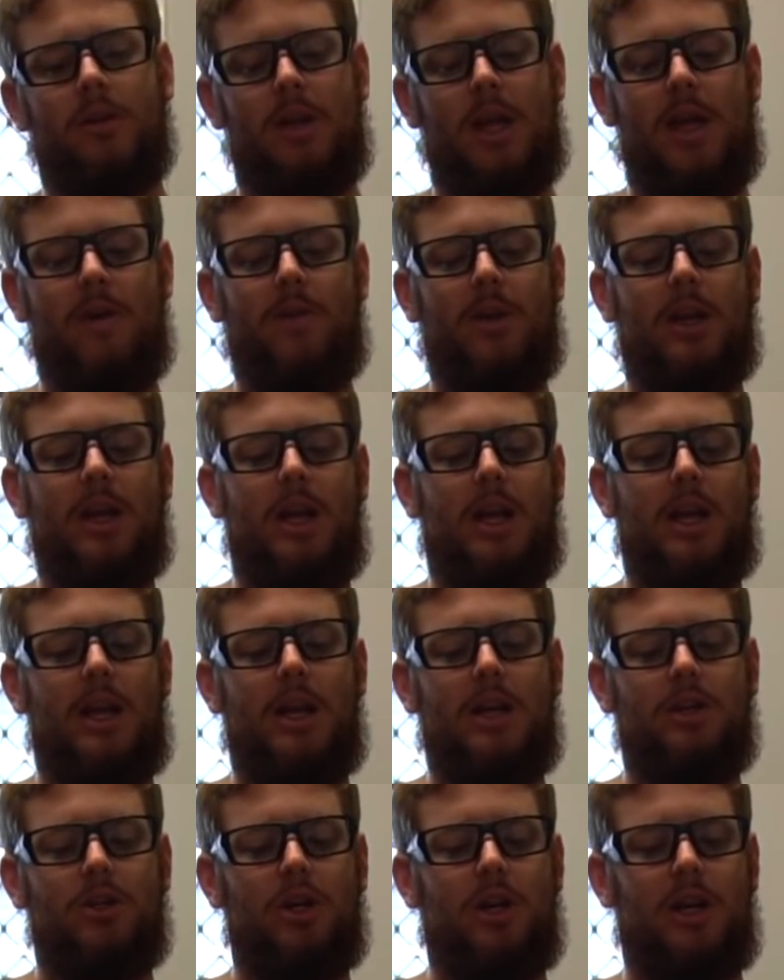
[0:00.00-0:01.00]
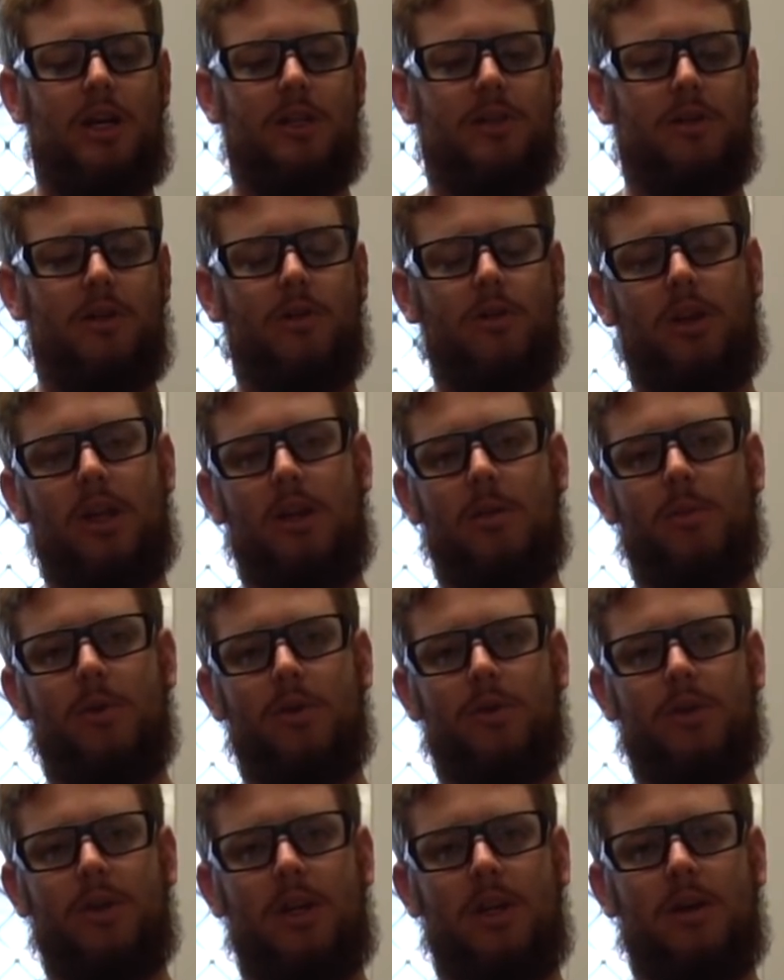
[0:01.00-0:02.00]
having a Gen 8 style
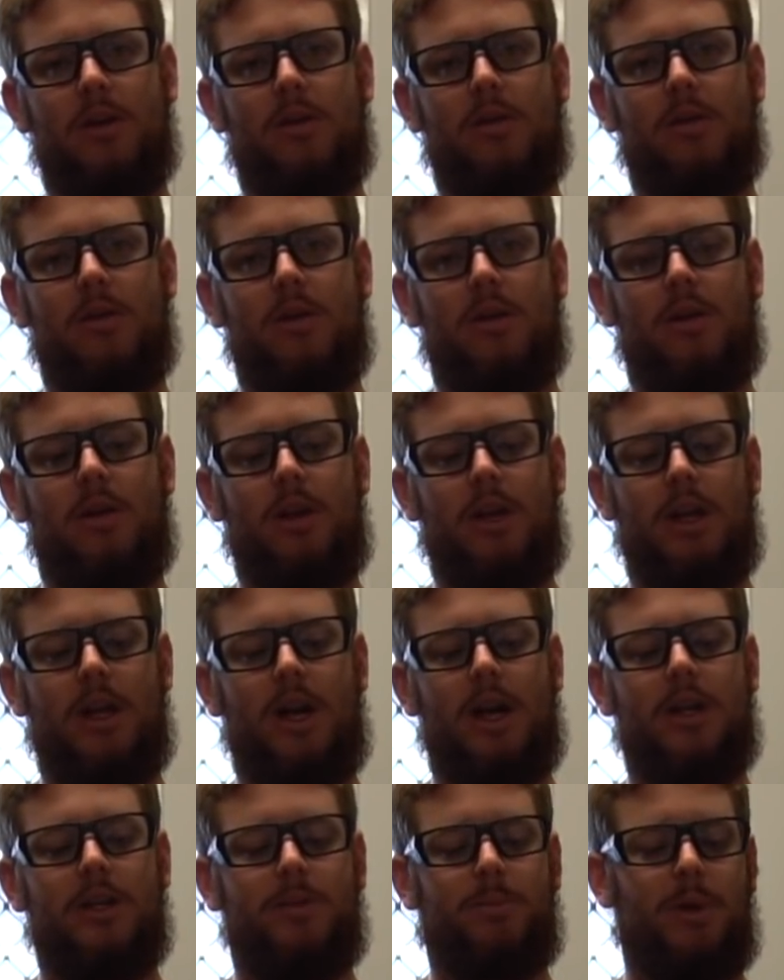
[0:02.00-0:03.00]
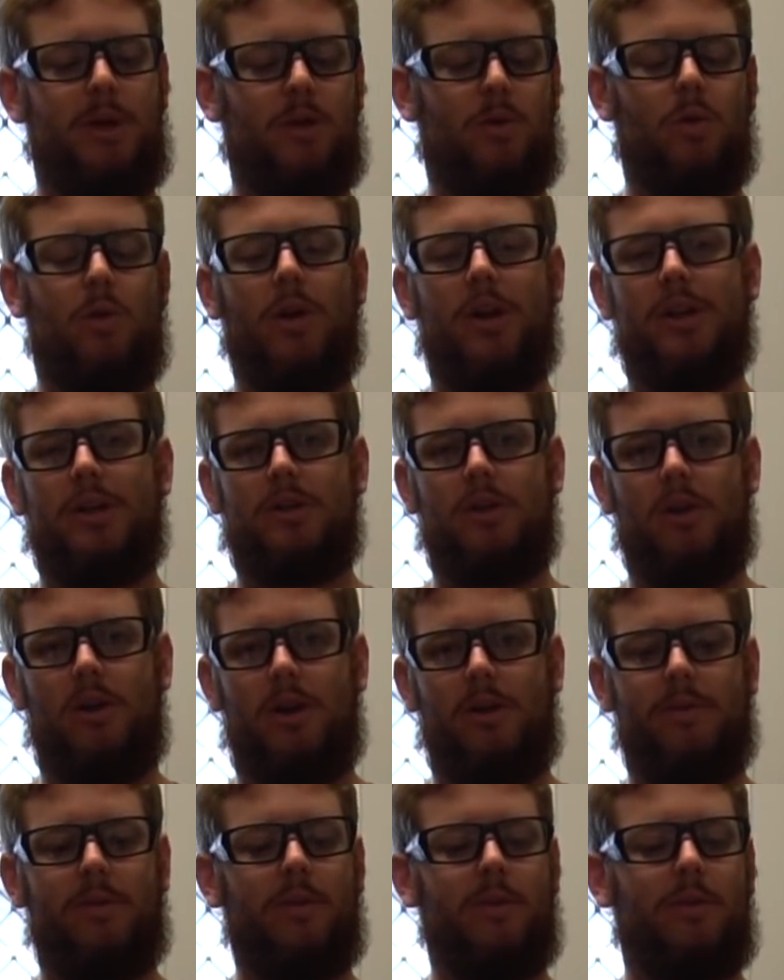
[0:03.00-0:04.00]
gearbox in it, has been quite
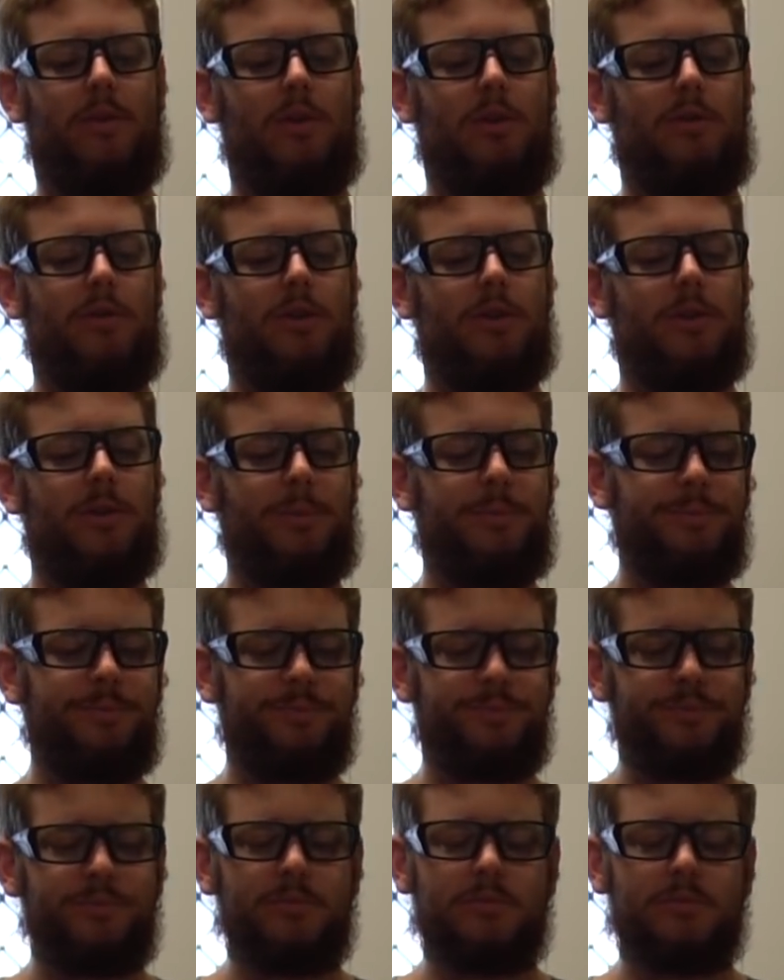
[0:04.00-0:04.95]
exciting for a few of us.